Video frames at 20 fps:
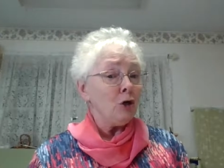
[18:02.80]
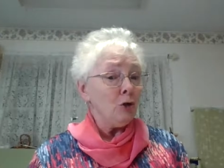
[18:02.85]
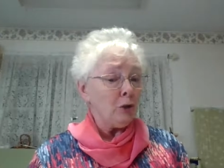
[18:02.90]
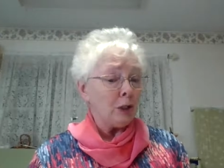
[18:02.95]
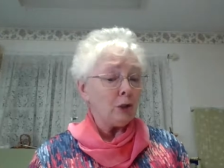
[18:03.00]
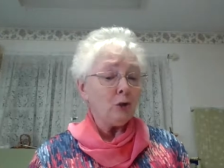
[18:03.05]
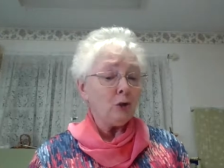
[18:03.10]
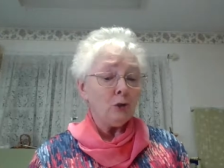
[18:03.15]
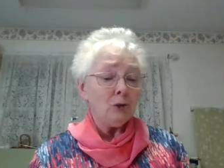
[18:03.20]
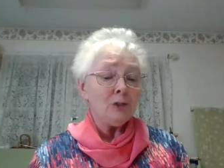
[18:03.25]

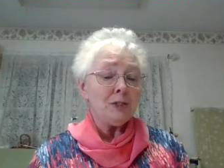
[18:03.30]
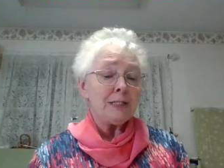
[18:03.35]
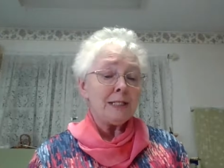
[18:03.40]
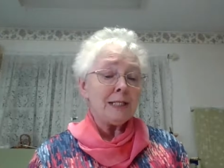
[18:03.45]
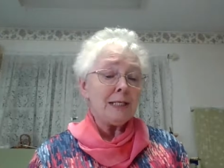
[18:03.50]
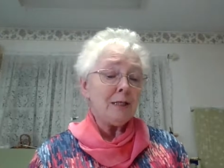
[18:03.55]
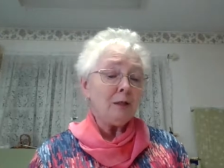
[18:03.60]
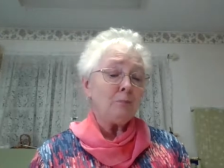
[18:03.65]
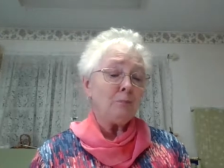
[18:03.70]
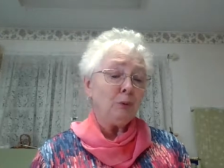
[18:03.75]
her a good
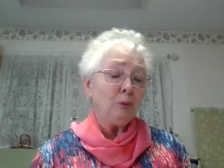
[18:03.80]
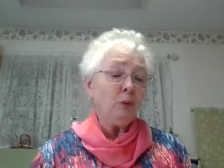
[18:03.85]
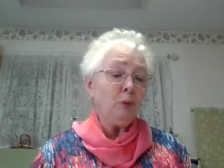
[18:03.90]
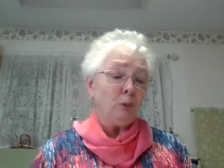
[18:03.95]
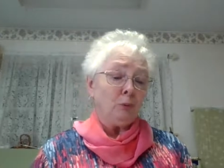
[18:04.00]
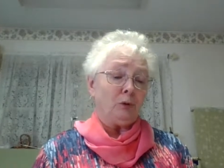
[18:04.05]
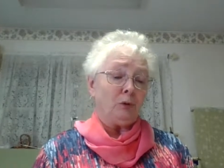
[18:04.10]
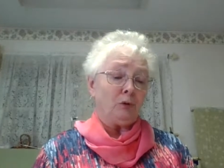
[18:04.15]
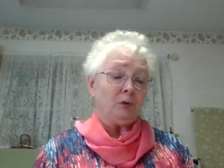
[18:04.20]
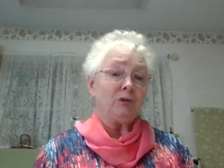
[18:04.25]
deal
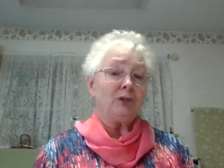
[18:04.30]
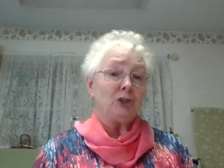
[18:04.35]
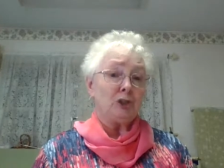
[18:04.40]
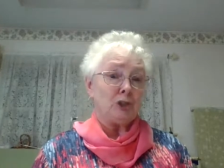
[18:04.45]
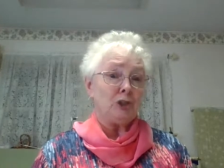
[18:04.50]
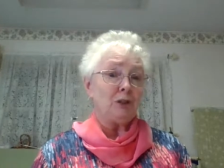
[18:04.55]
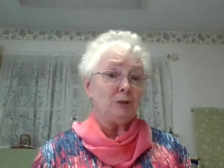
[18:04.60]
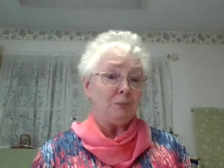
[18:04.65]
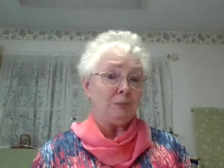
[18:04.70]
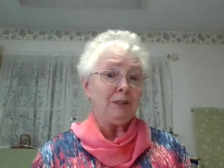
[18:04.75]
poorer than
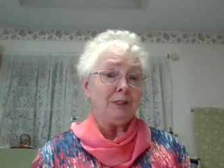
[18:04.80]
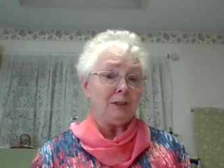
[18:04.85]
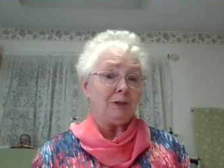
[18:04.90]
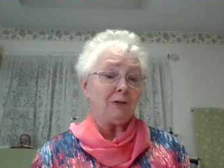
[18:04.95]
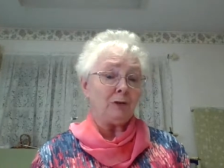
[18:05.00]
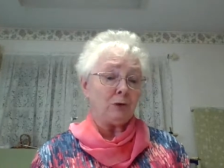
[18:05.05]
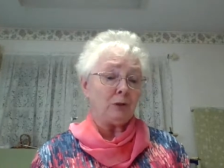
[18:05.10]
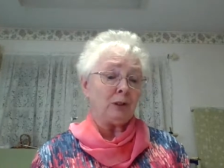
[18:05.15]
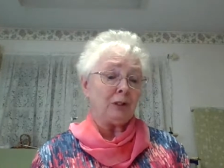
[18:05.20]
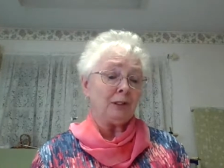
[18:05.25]
she had
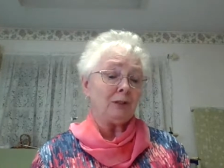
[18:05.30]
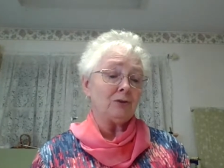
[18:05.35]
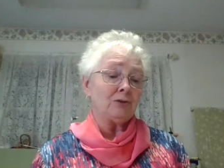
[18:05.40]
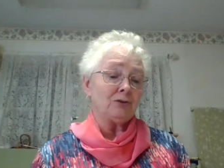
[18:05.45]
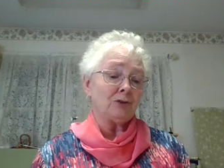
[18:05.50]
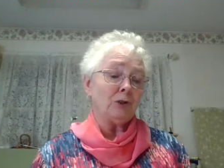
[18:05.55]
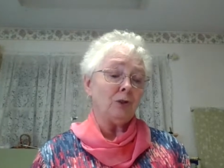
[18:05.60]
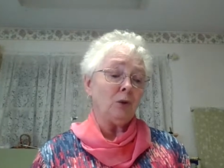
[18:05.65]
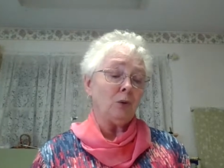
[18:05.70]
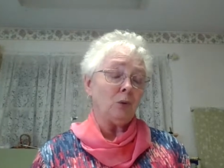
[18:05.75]
been 30
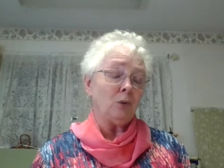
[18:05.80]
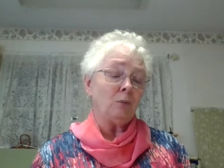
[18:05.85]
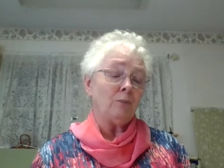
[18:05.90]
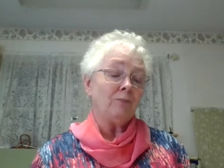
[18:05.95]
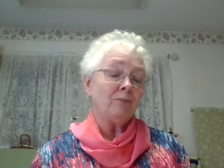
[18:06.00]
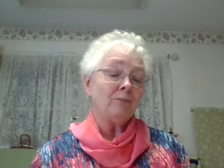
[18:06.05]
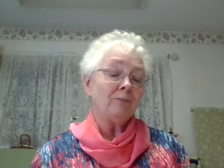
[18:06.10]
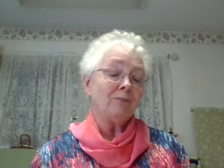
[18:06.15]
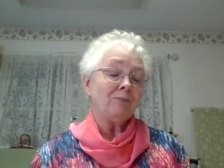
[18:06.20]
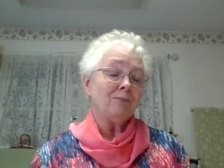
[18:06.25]
years ago.
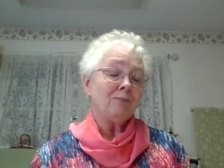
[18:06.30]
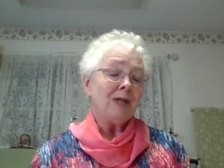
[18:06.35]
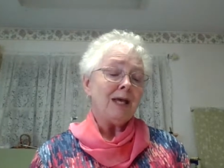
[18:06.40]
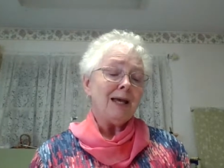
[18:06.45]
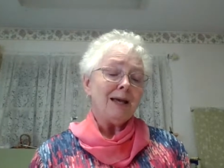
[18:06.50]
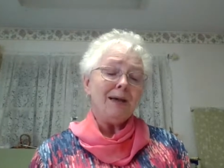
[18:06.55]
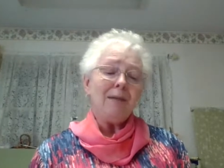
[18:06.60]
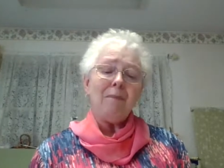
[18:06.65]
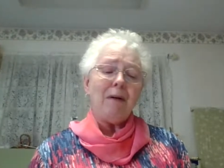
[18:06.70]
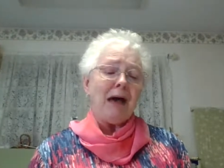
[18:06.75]

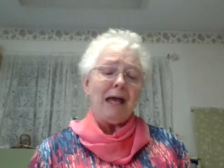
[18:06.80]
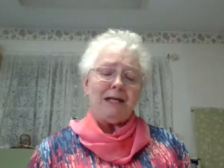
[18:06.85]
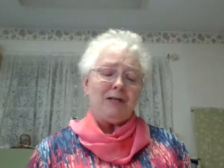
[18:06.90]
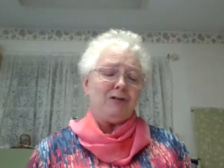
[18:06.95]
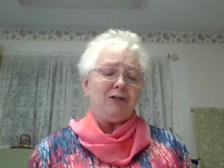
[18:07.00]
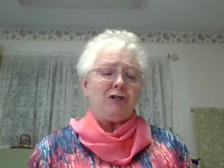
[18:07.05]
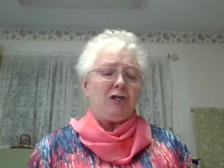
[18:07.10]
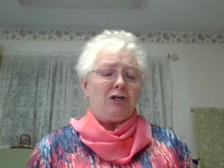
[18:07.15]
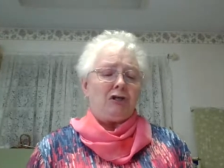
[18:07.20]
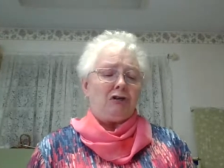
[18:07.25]
"My
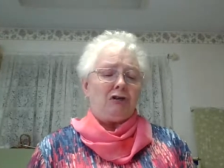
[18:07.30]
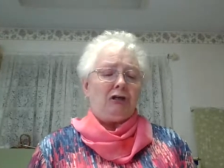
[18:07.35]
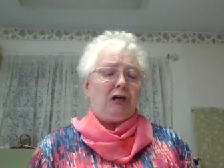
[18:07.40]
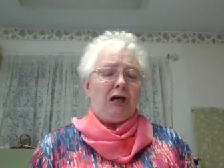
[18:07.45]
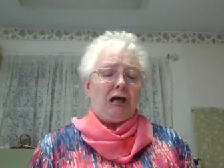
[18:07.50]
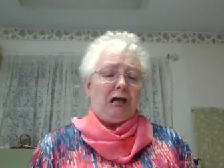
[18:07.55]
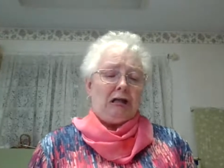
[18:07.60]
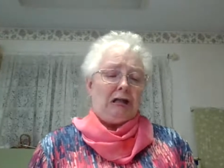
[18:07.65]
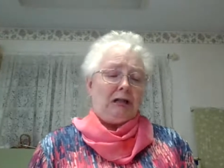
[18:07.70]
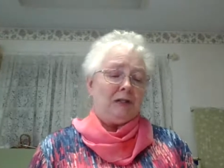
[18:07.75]
dear
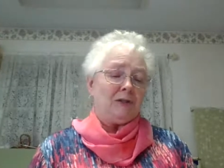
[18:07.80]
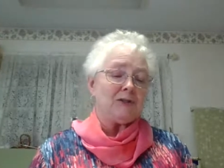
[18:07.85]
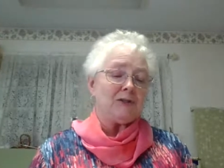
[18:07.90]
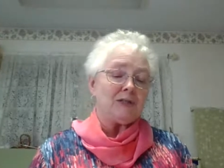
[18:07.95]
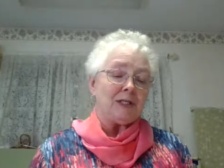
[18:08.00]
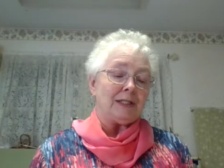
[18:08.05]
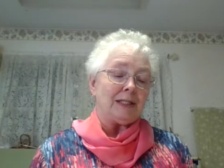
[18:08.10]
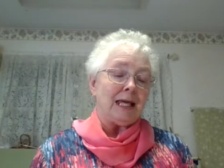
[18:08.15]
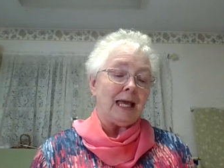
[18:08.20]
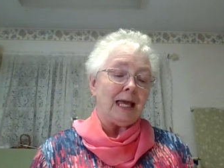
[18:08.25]
gal,"
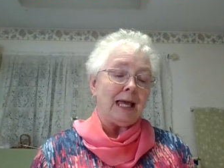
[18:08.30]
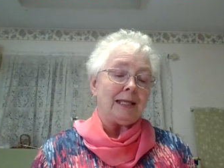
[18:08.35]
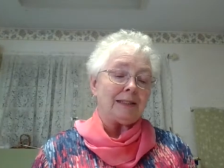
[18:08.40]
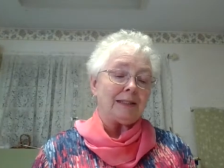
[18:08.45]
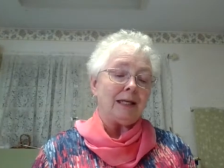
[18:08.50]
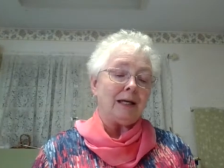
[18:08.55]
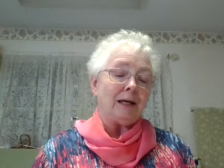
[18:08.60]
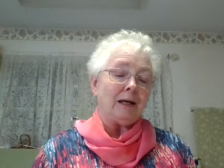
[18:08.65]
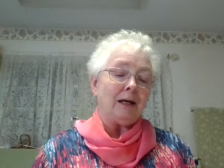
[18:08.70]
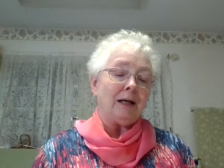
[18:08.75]
said
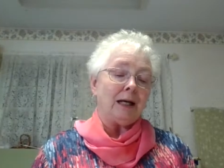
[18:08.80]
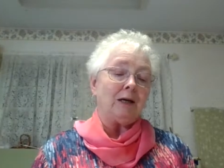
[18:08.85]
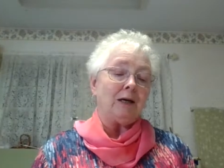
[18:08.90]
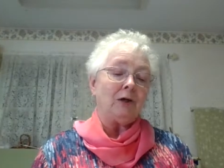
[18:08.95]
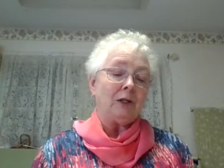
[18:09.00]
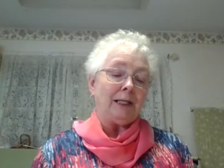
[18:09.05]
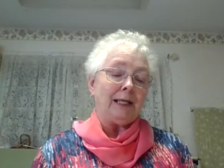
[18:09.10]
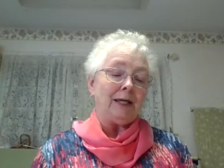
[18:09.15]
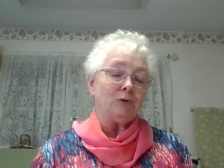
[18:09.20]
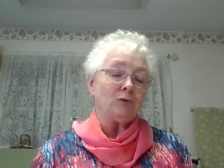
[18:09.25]

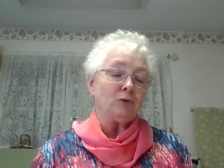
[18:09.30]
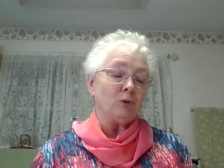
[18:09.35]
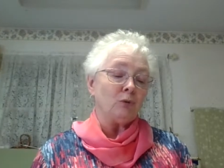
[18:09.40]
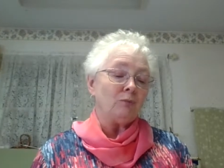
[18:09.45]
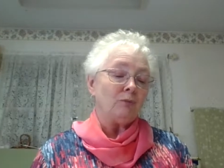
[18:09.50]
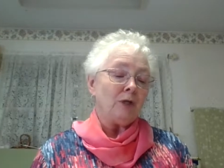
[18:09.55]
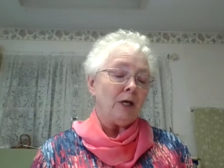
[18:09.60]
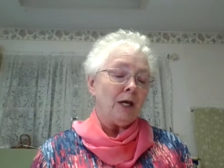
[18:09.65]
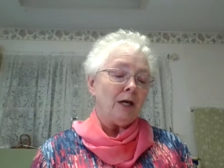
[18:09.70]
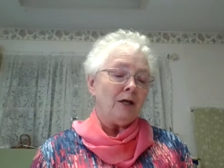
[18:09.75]
Uncle
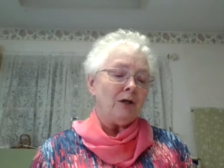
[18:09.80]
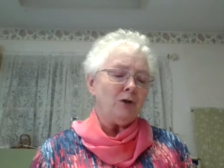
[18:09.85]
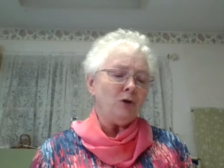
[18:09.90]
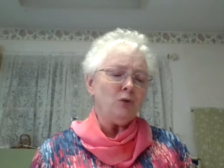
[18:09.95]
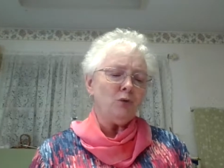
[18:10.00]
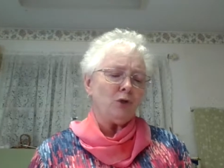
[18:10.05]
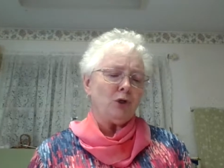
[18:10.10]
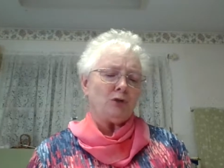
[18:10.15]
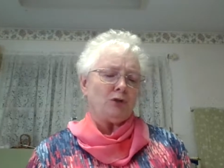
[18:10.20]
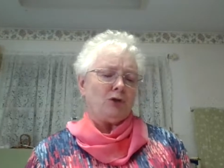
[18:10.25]
Andrew,
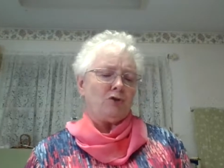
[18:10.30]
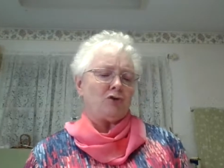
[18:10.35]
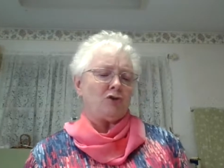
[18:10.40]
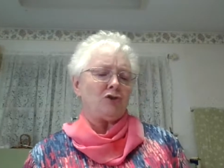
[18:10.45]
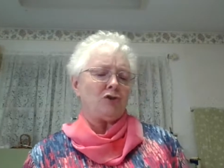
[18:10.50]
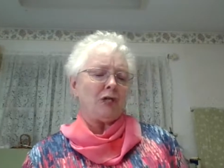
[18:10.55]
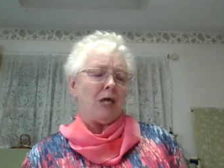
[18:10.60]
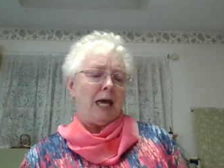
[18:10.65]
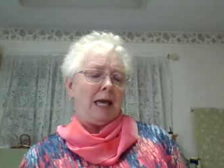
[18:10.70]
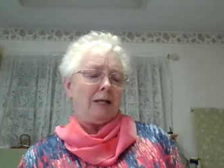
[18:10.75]
"you don't
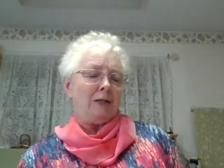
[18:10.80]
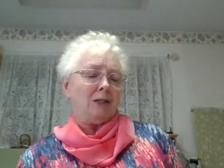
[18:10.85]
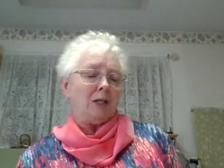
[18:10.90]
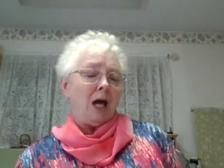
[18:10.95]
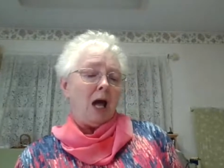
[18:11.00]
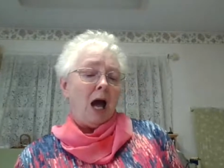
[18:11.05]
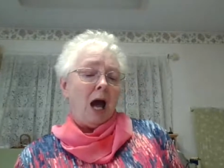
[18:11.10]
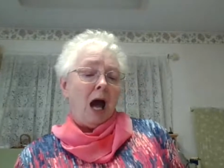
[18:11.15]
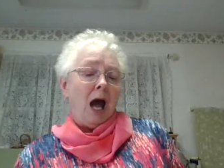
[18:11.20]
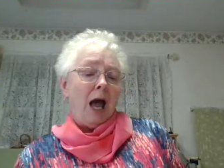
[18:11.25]
understand.